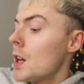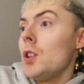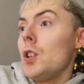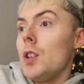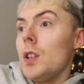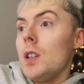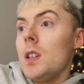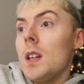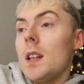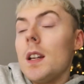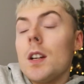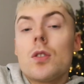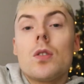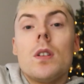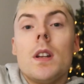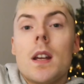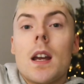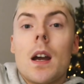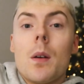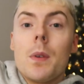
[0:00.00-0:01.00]
you
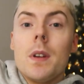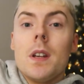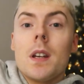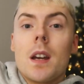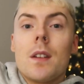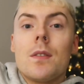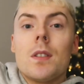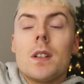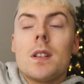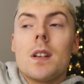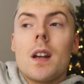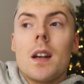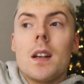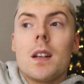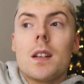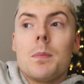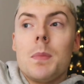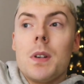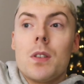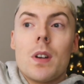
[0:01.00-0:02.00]
literally get what you're given.
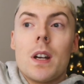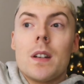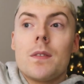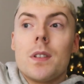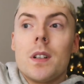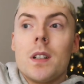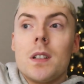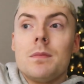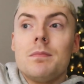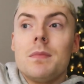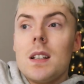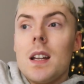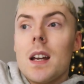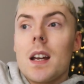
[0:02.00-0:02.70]
Like, be grateful.